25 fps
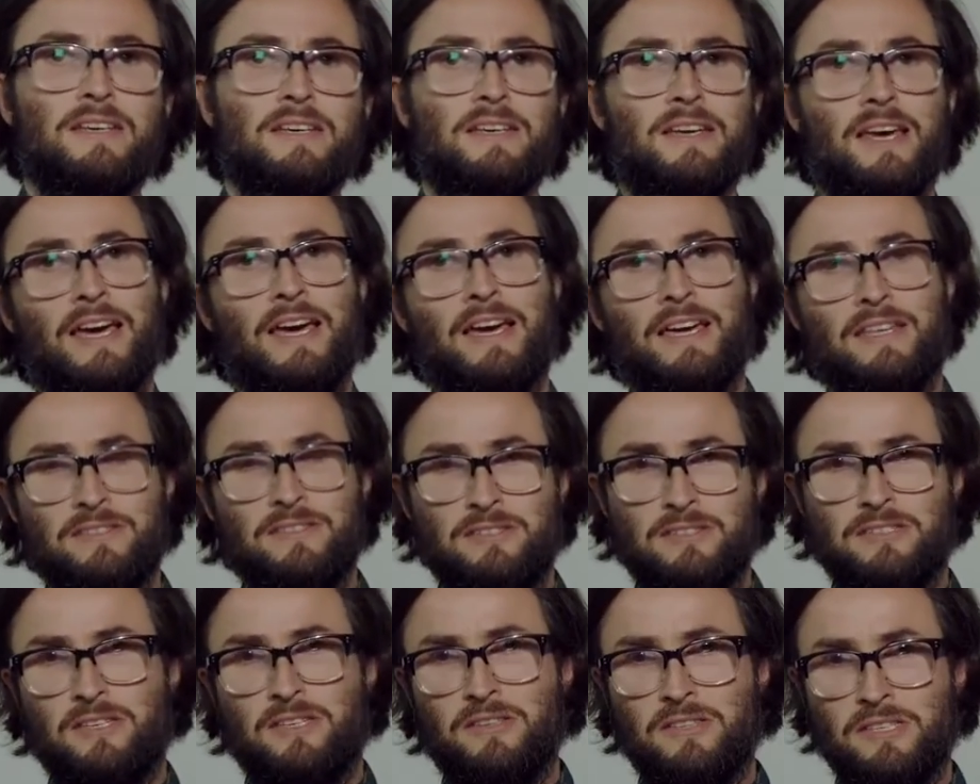And
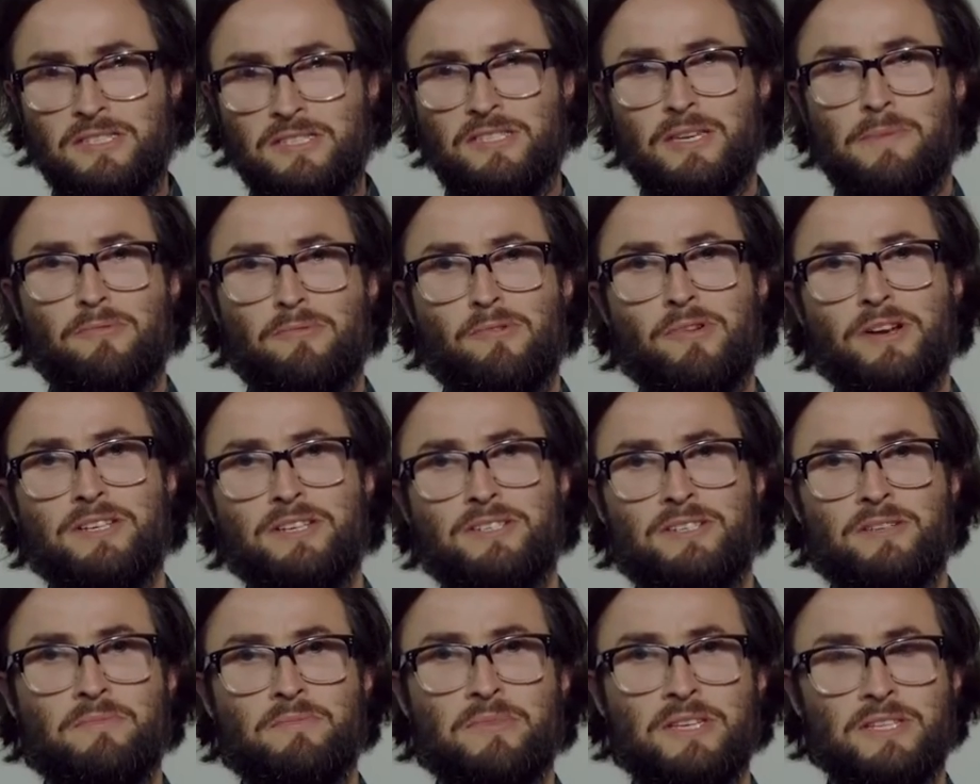so this
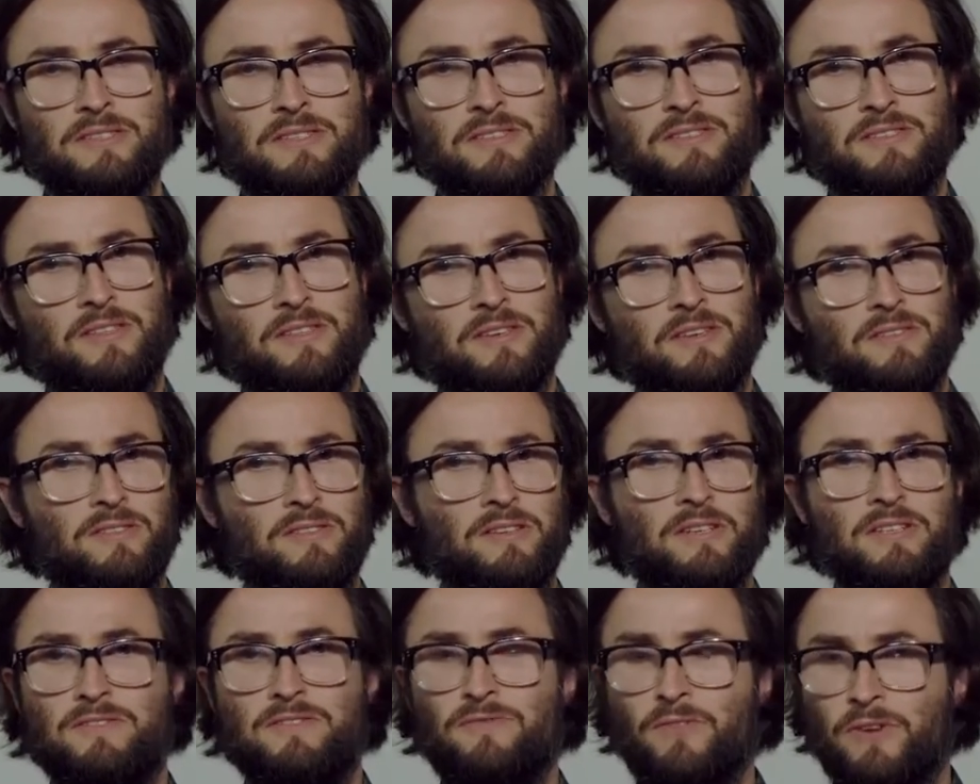separation means that
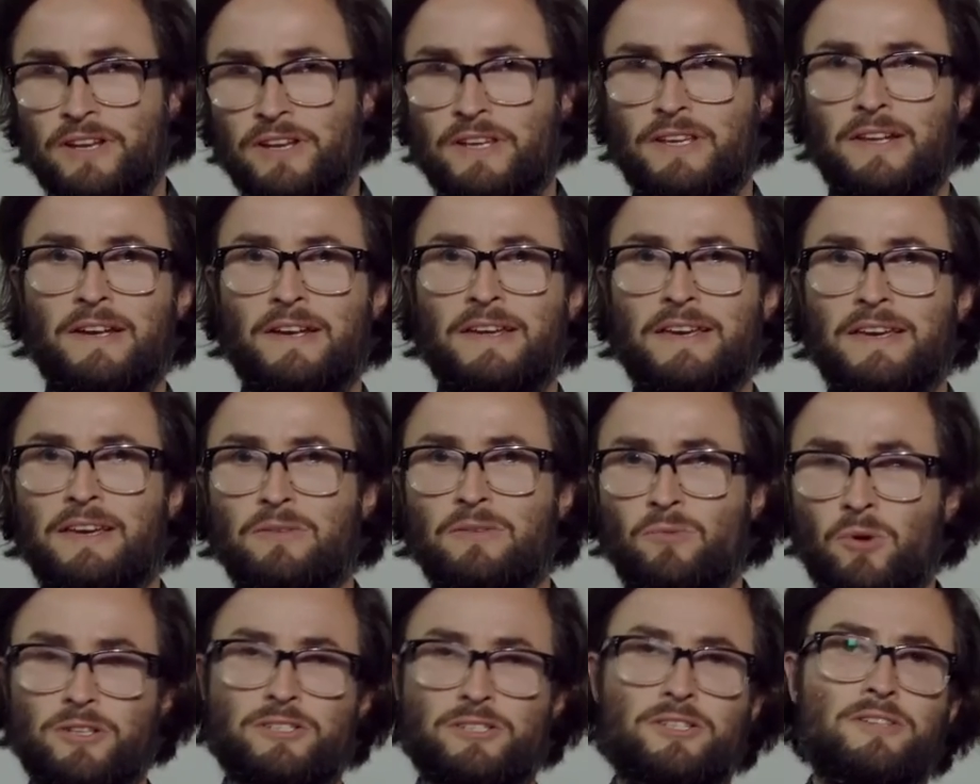it's very clear
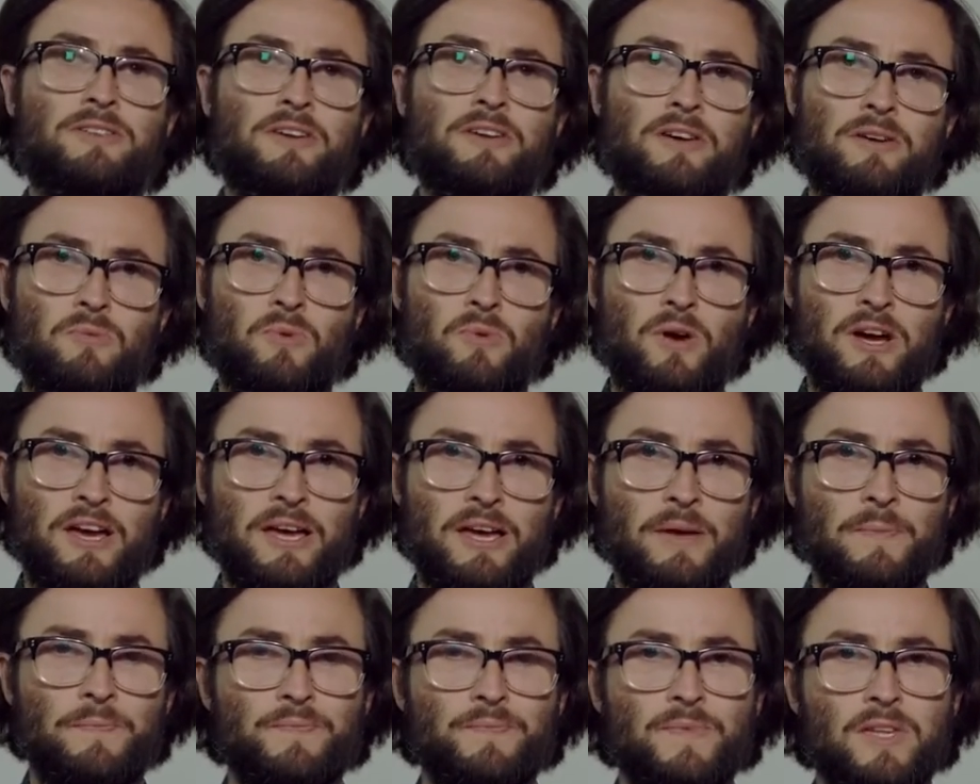what should go
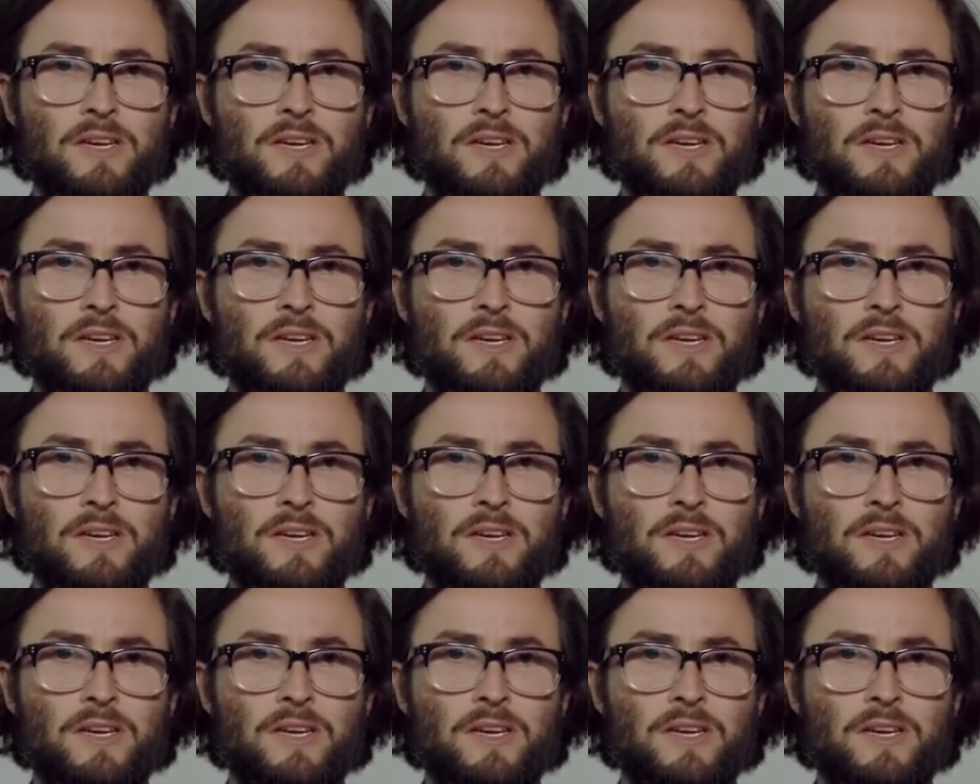where.